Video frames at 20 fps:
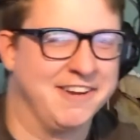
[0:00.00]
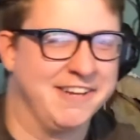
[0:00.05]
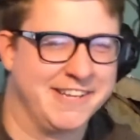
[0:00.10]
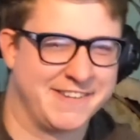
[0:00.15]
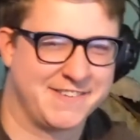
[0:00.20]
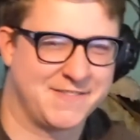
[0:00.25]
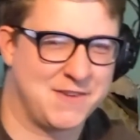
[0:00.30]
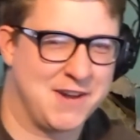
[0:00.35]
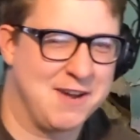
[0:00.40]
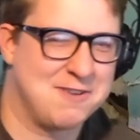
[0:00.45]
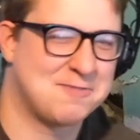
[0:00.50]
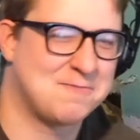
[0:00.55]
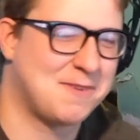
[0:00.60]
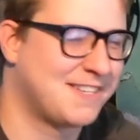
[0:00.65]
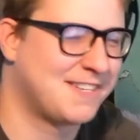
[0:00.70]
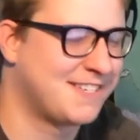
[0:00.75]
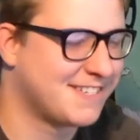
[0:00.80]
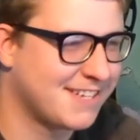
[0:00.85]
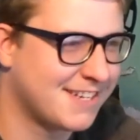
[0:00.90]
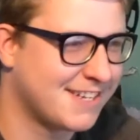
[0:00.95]
Oh, this is what I was
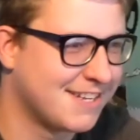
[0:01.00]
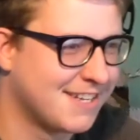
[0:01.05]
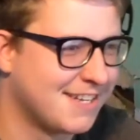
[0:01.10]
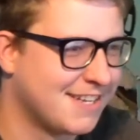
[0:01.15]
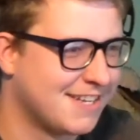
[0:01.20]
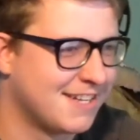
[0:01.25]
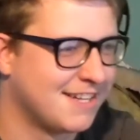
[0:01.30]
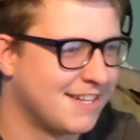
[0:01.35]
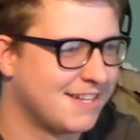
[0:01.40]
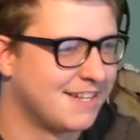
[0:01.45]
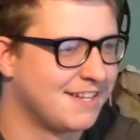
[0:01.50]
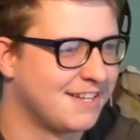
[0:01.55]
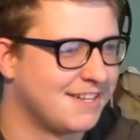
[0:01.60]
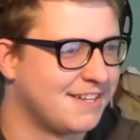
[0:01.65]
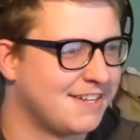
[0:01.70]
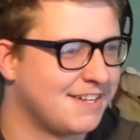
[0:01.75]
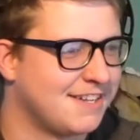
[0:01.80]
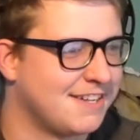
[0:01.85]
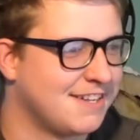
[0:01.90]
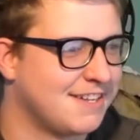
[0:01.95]
about liberal little
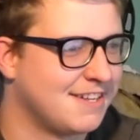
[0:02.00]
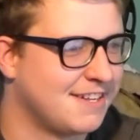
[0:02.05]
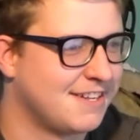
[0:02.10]
bitch.